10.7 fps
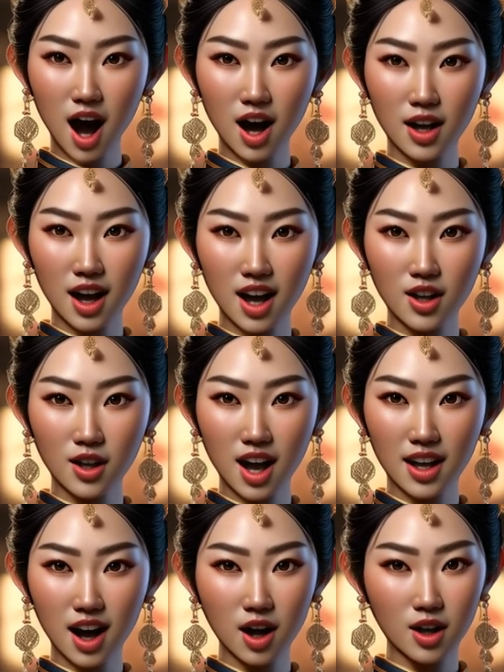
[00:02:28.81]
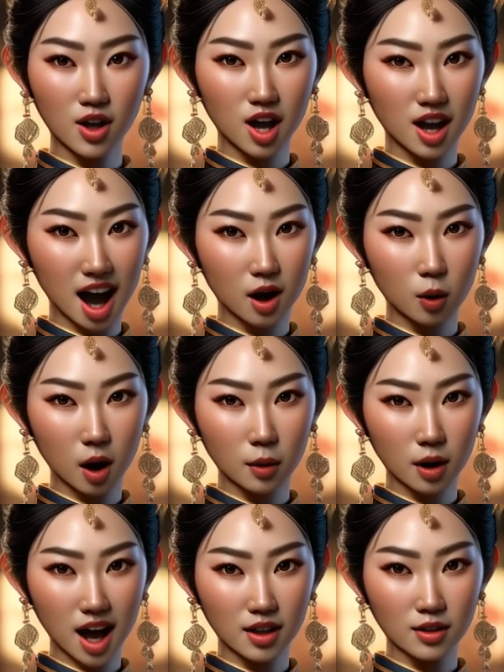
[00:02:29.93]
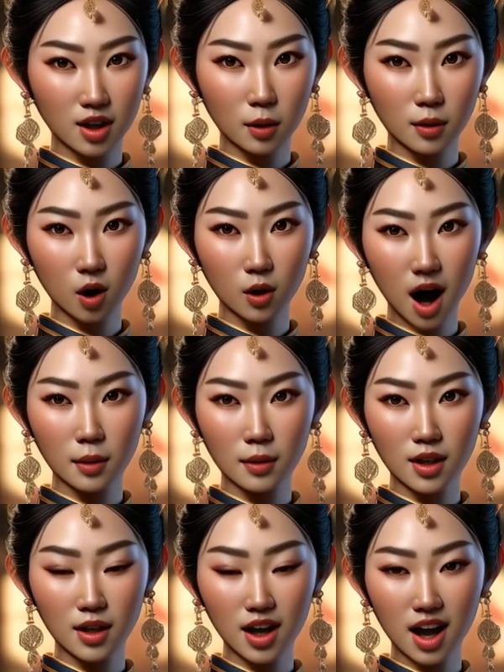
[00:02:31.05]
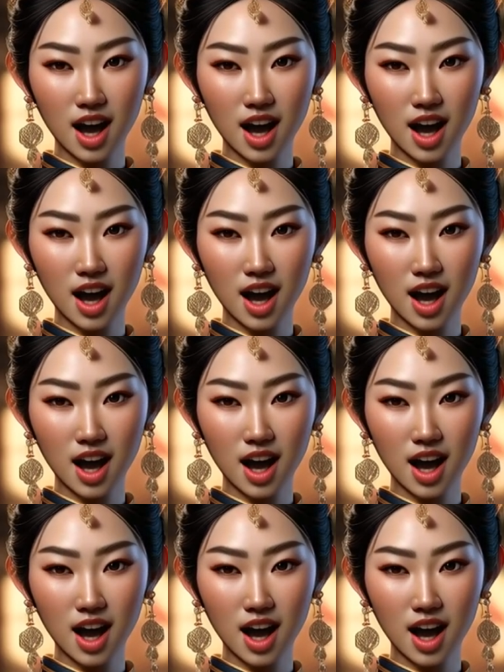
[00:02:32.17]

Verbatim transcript: cutting-edge technology and well-planned film programs.